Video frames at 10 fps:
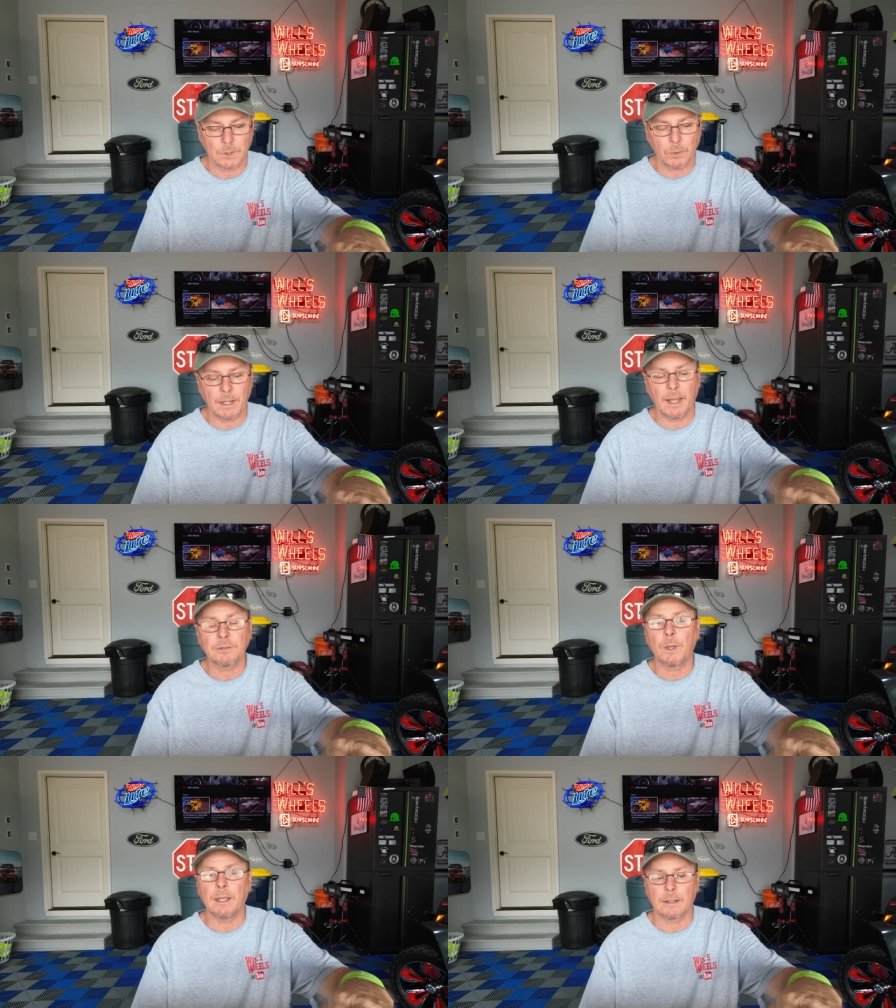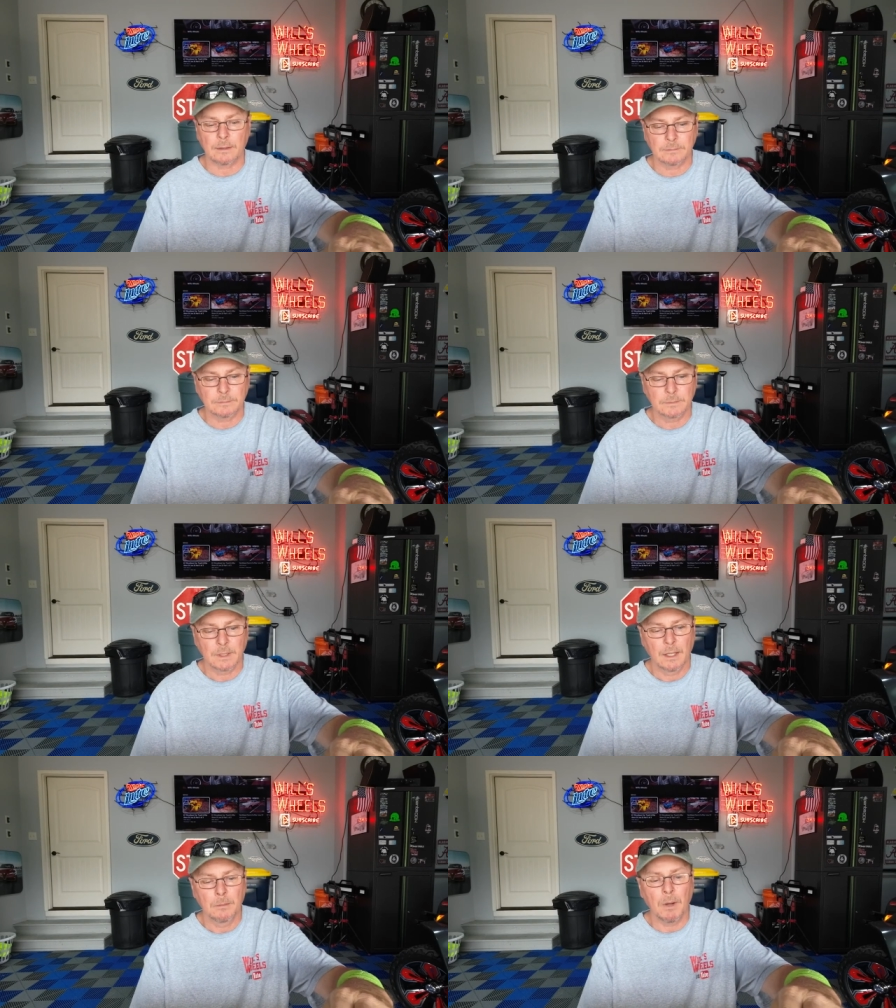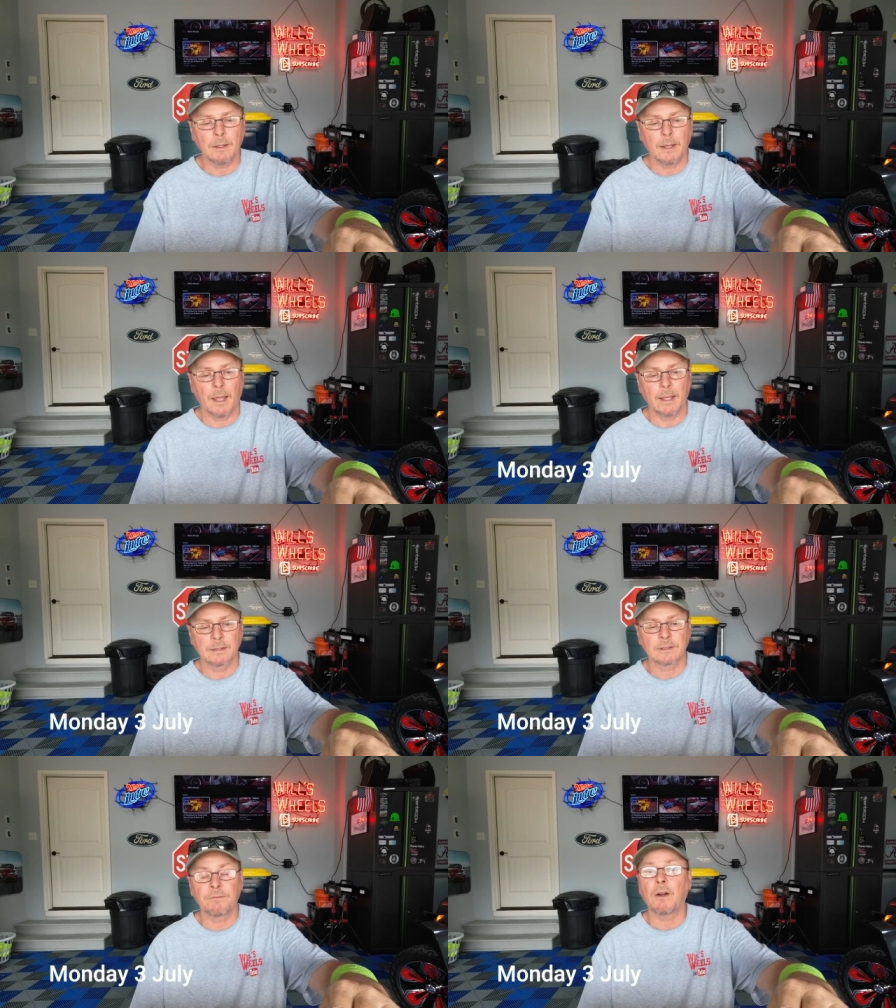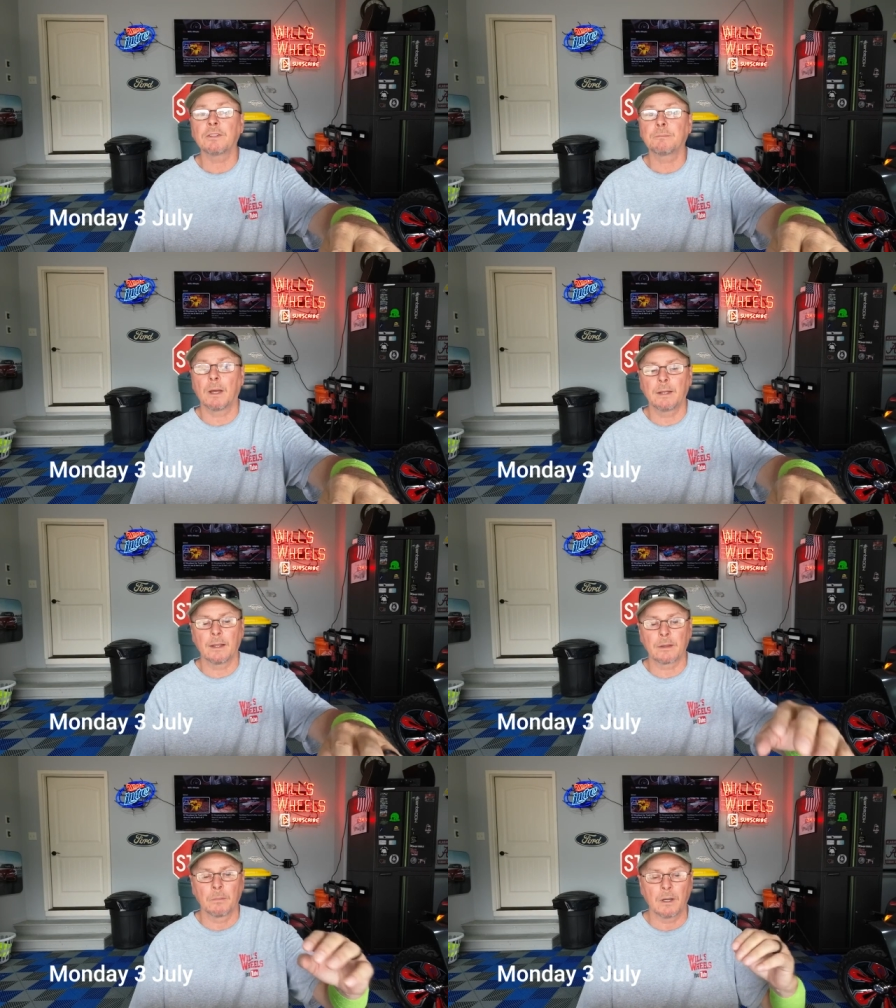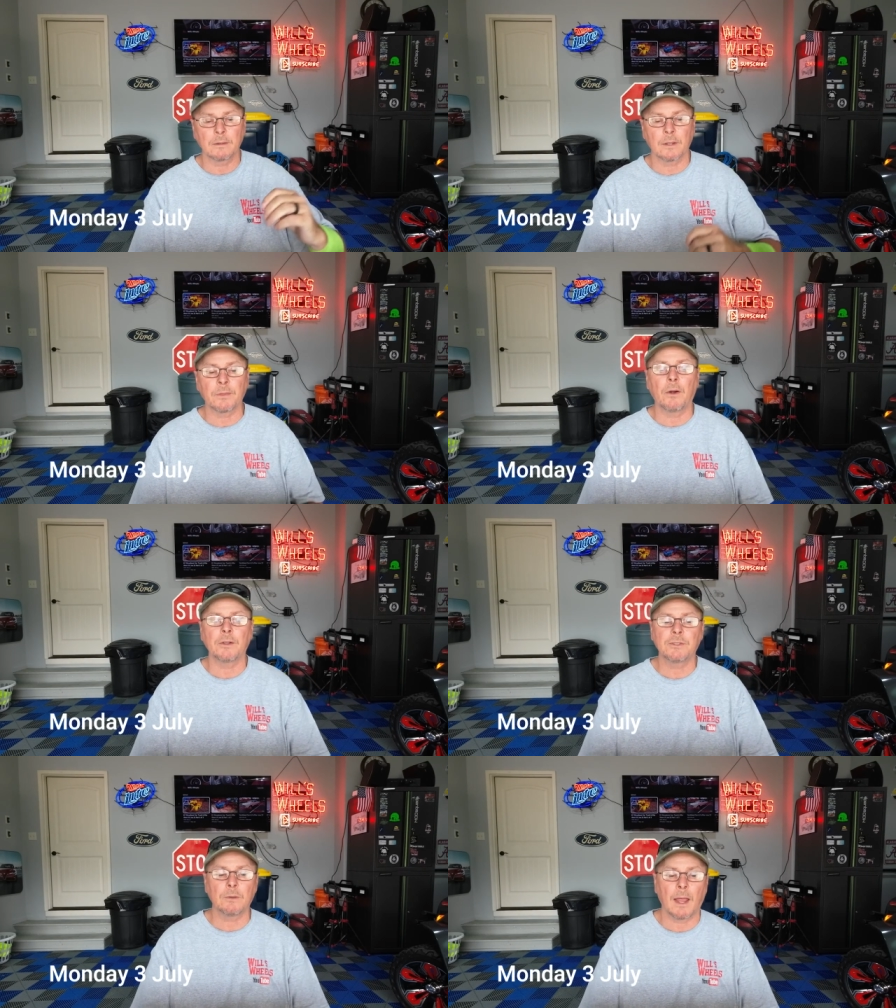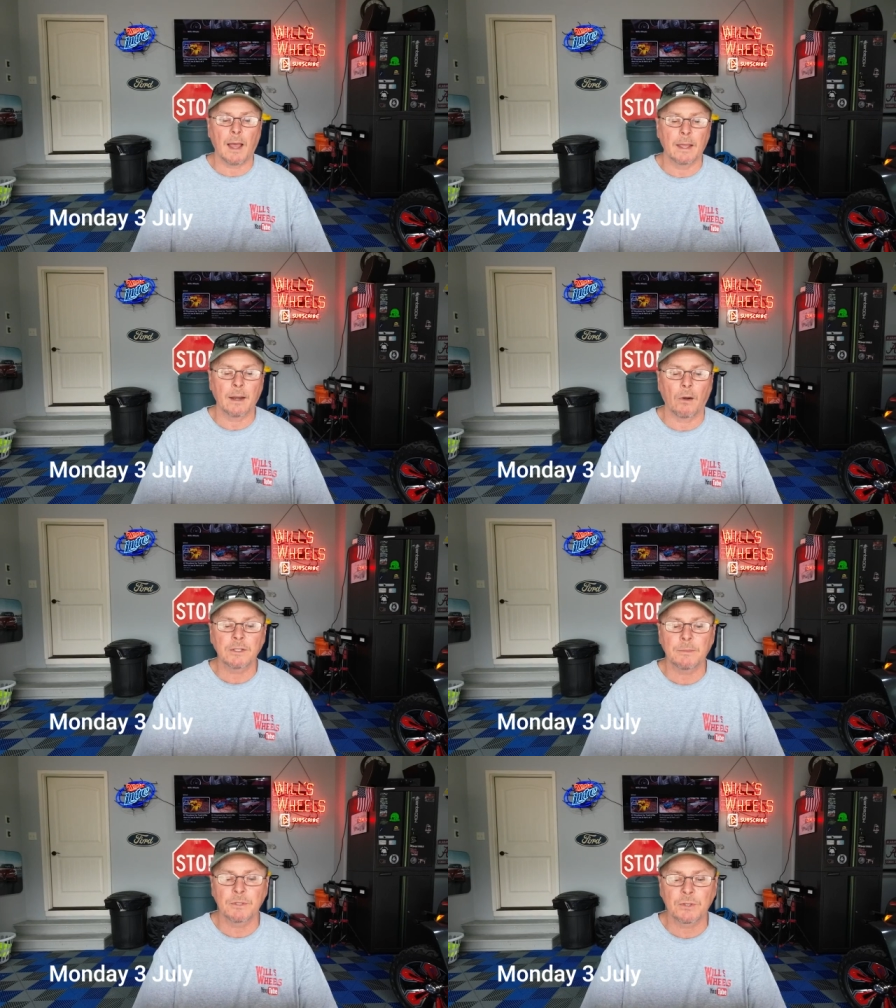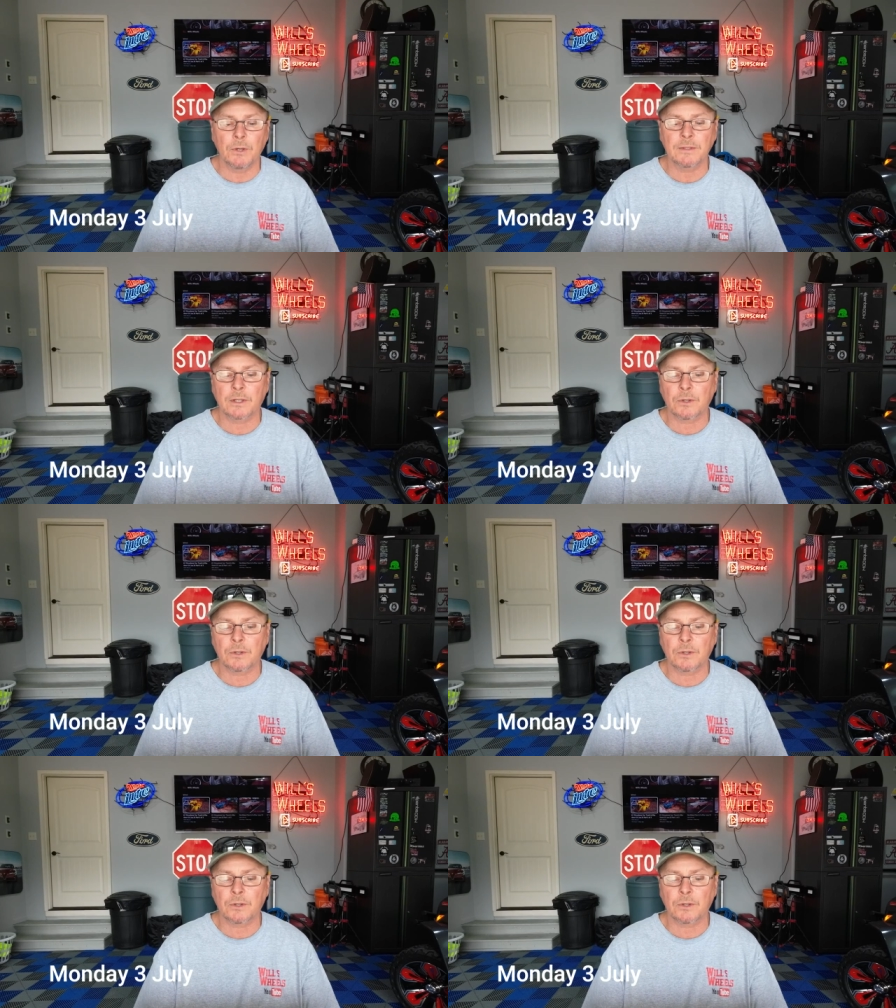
Okay, next week, Monday is the first Monday of the month, the 3rd of July, and Archie, Missouri is a